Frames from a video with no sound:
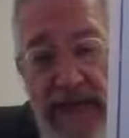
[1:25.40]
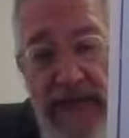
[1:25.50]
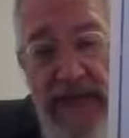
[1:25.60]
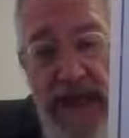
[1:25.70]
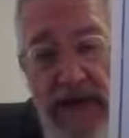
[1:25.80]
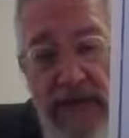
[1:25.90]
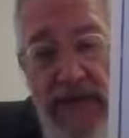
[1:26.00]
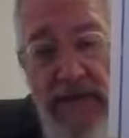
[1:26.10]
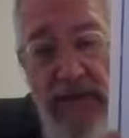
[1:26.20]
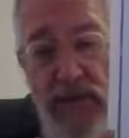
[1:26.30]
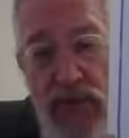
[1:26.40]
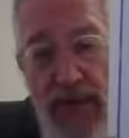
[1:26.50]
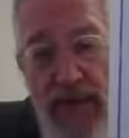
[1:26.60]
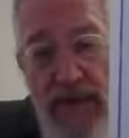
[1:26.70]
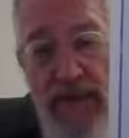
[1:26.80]
this area
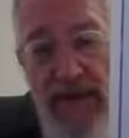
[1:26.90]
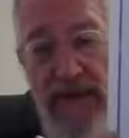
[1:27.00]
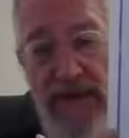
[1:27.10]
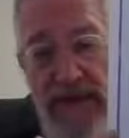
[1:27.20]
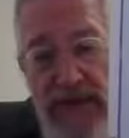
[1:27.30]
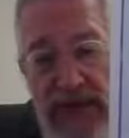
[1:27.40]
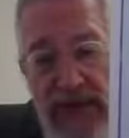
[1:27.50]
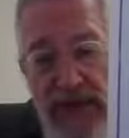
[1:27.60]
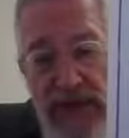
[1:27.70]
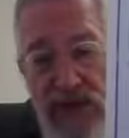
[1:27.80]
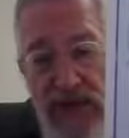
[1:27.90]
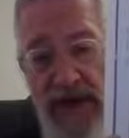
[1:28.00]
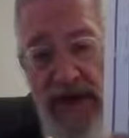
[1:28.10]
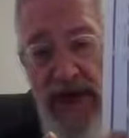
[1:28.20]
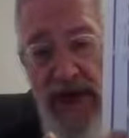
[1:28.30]
between this
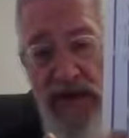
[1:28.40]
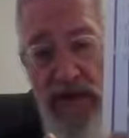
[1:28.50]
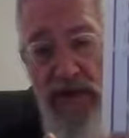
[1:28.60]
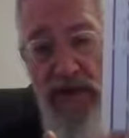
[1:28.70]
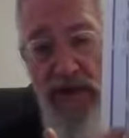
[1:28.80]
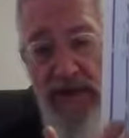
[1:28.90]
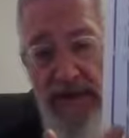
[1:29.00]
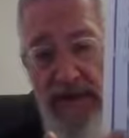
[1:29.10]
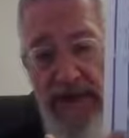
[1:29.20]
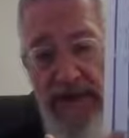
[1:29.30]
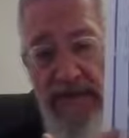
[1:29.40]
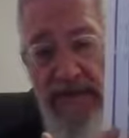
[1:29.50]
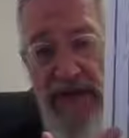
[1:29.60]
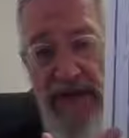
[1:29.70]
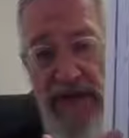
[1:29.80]
Soreg and the wall of the Beis
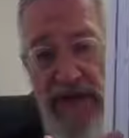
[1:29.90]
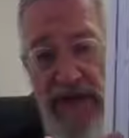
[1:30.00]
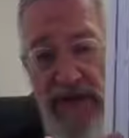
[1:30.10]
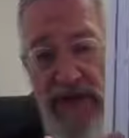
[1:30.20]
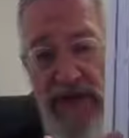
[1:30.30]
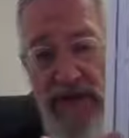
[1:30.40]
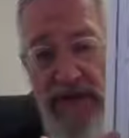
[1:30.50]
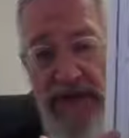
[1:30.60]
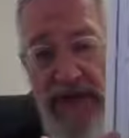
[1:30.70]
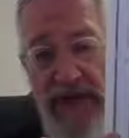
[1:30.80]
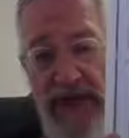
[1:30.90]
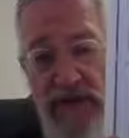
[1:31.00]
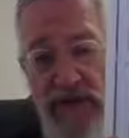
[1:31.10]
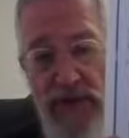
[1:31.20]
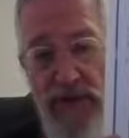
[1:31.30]
HaMikdash, and that was 10
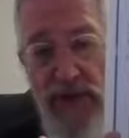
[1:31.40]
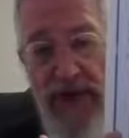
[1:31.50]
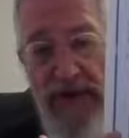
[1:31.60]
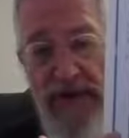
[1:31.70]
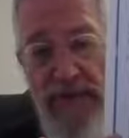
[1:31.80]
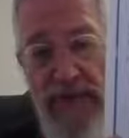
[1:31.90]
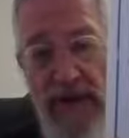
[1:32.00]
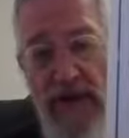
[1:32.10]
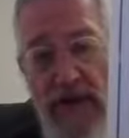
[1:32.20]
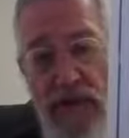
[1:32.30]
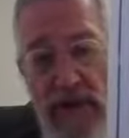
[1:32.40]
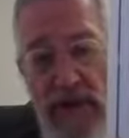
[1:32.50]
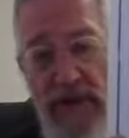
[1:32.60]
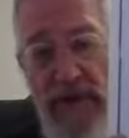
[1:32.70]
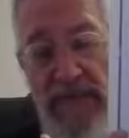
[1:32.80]
amos wide. We
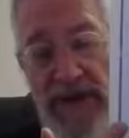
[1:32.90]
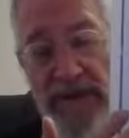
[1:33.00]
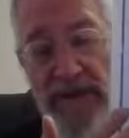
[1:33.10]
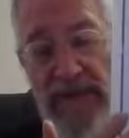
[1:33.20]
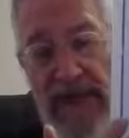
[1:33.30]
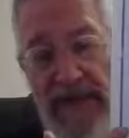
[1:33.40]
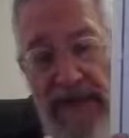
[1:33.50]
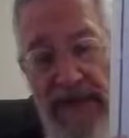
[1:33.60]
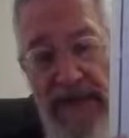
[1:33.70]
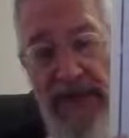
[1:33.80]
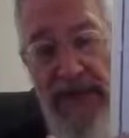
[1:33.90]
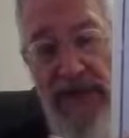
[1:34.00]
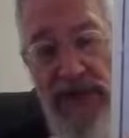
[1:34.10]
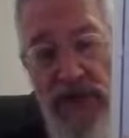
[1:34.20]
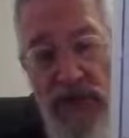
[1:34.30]
learned about the fact that in
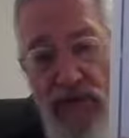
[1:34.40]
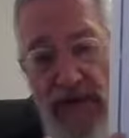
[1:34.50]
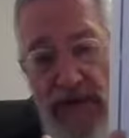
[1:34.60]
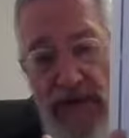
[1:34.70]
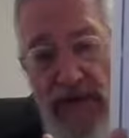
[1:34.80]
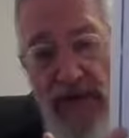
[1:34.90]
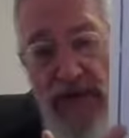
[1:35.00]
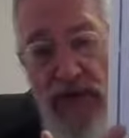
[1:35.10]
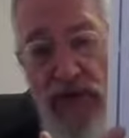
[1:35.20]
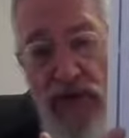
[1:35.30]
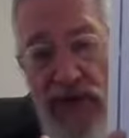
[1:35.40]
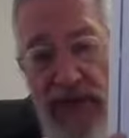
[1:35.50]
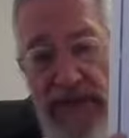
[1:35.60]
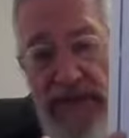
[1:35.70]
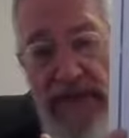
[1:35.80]
this Soreg, there were
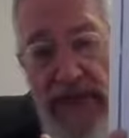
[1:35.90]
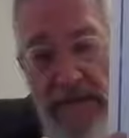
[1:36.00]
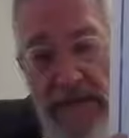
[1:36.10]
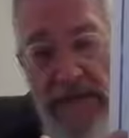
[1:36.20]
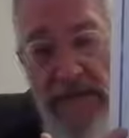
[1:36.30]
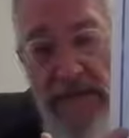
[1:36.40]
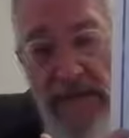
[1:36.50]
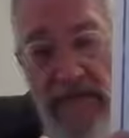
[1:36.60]
12 steps,